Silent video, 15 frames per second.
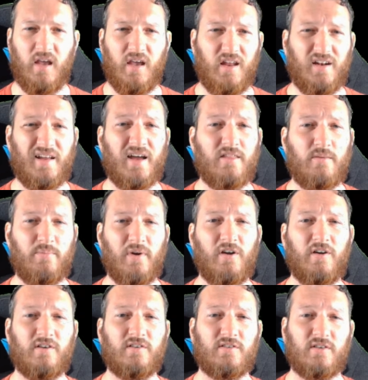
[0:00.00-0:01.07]
And a lot of the
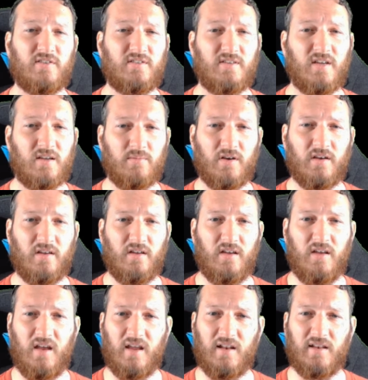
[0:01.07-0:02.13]
barriers are stigma
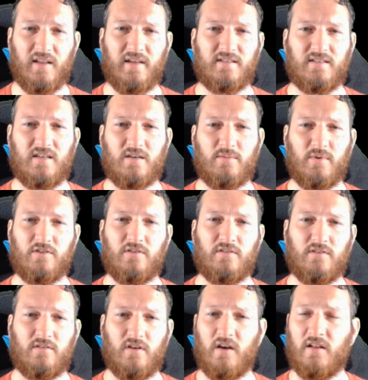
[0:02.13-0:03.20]
and late
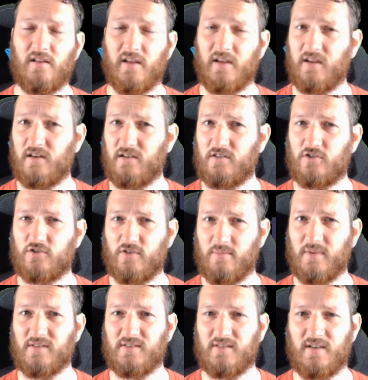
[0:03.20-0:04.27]

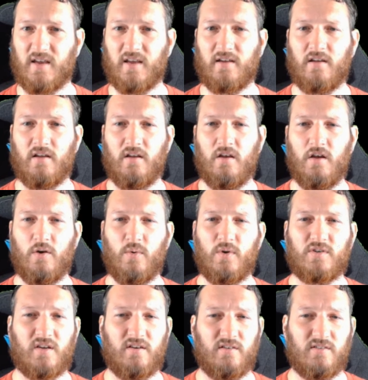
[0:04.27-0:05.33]
treatment seeking,
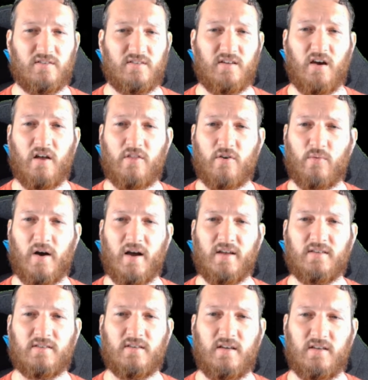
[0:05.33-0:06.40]
which can see
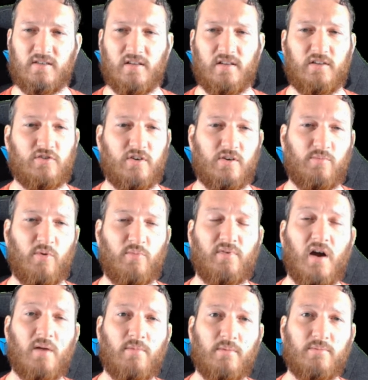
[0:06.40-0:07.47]
otherwise easily treatable
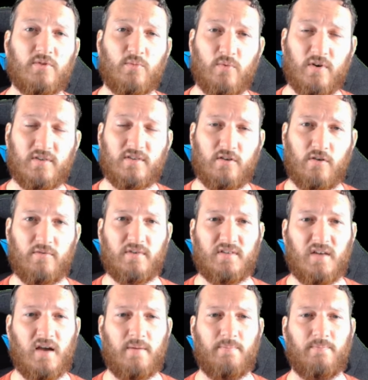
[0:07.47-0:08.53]
problems worsen over
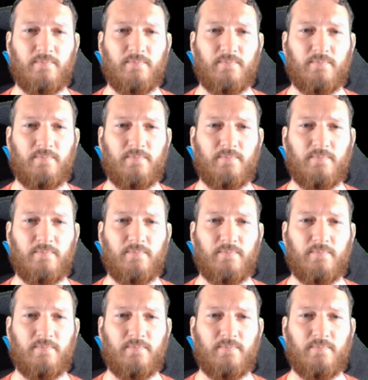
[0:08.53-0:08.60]
time.